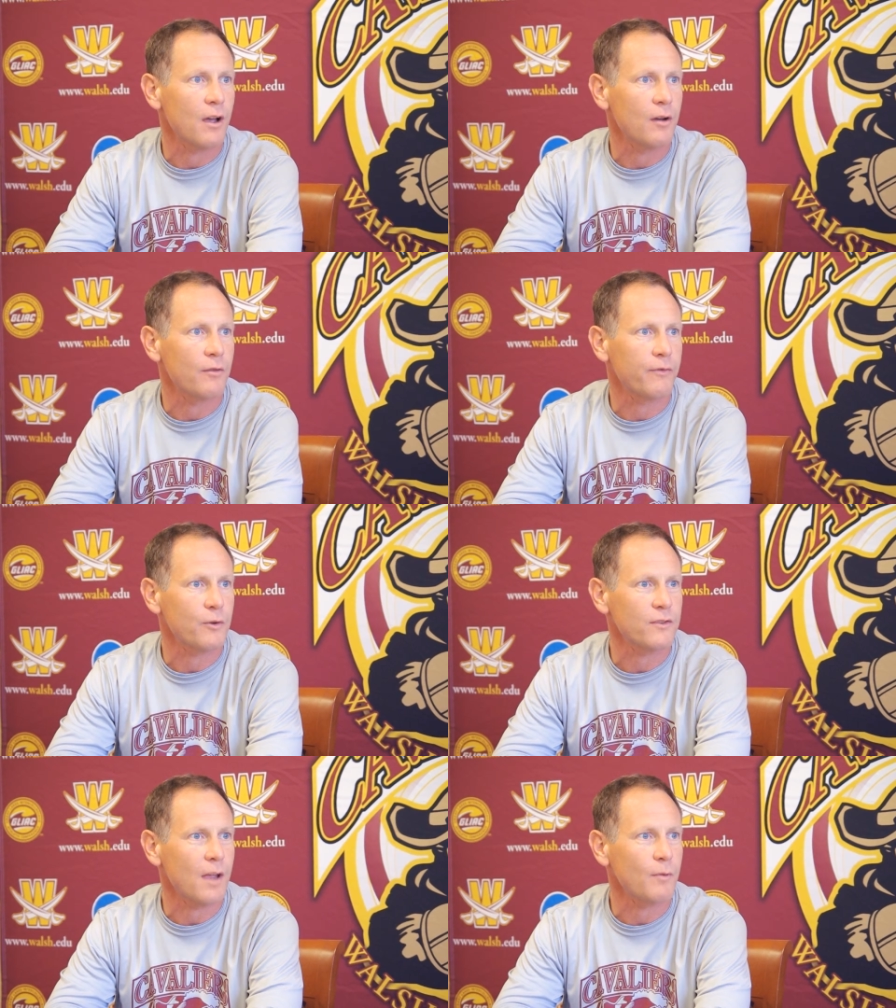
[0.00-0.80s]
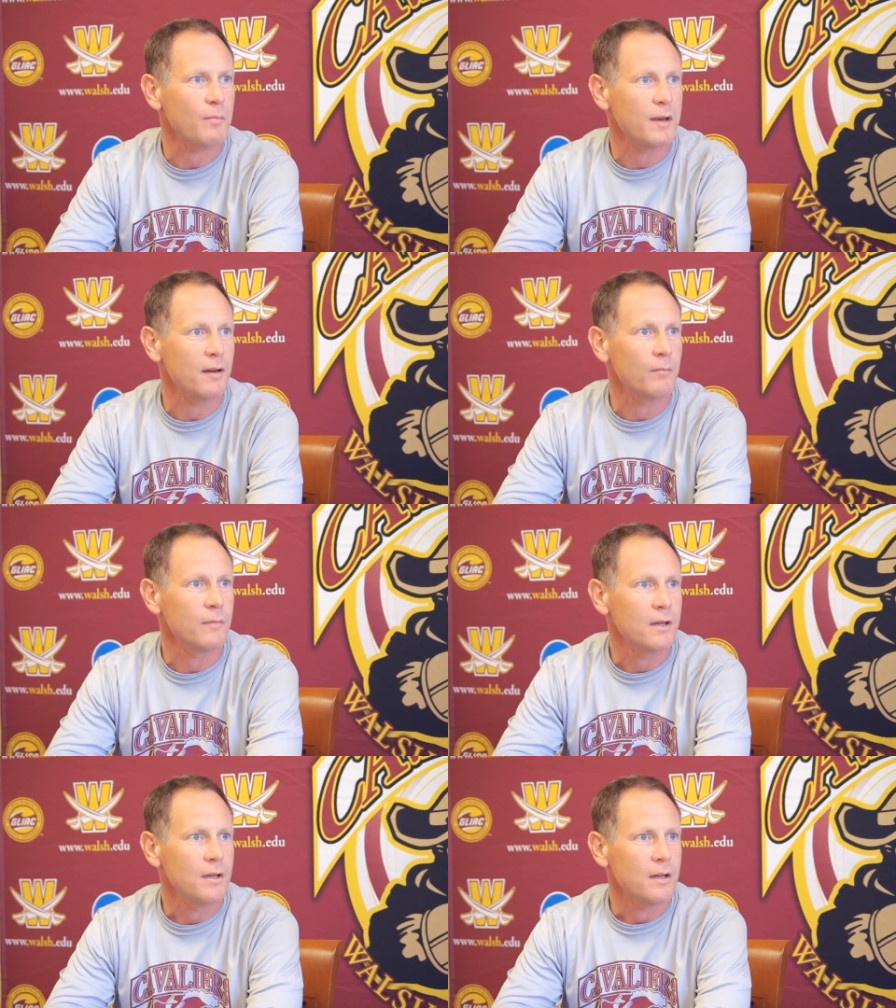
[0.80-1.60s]
Uh, first time we beat
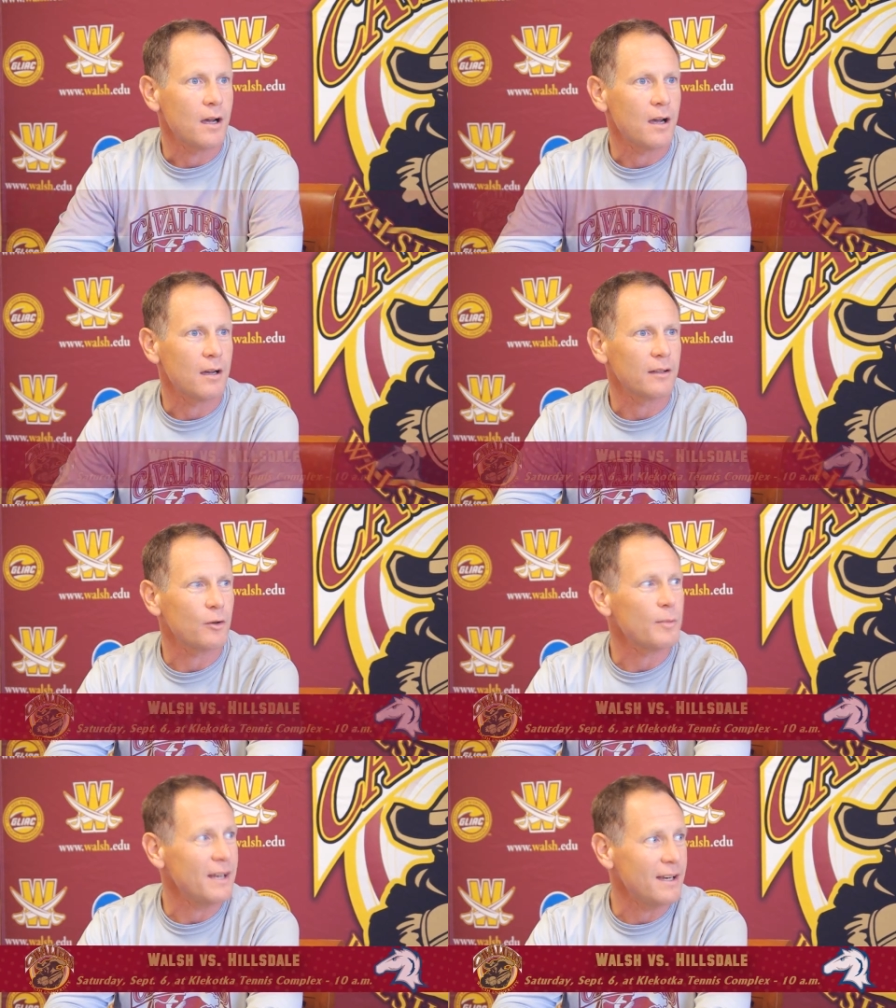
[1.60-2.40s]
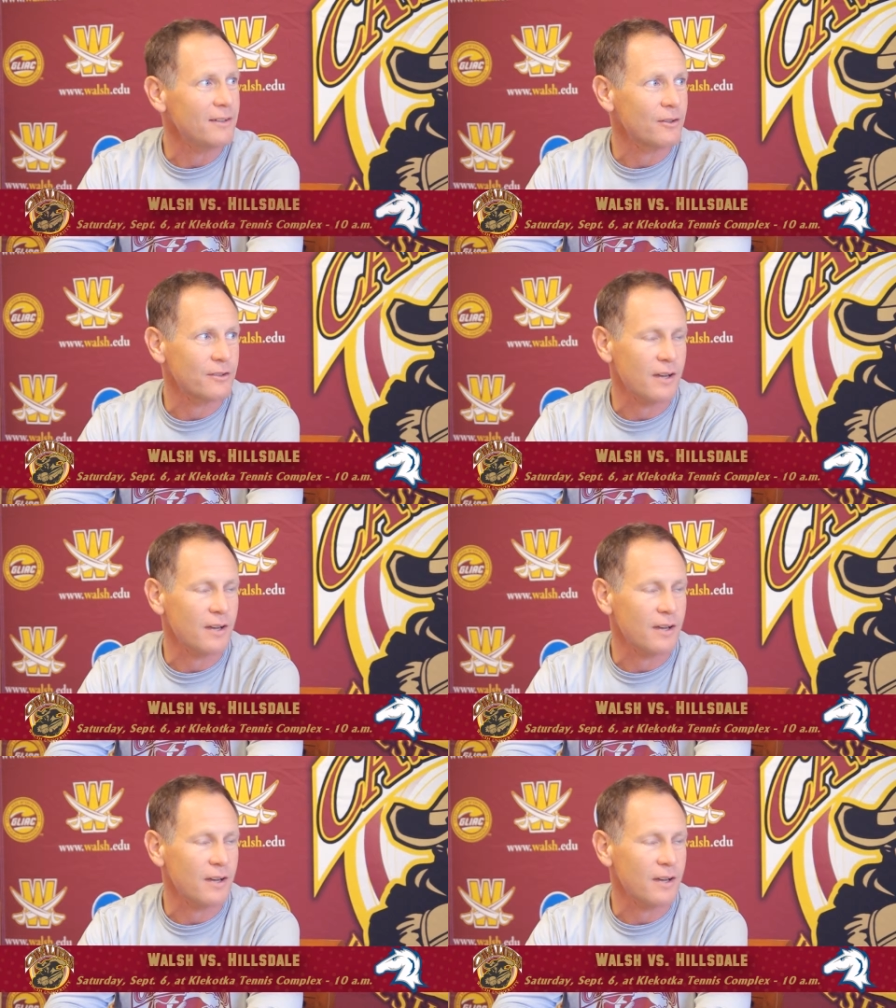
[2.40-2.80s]
them, uh, a little bit easier.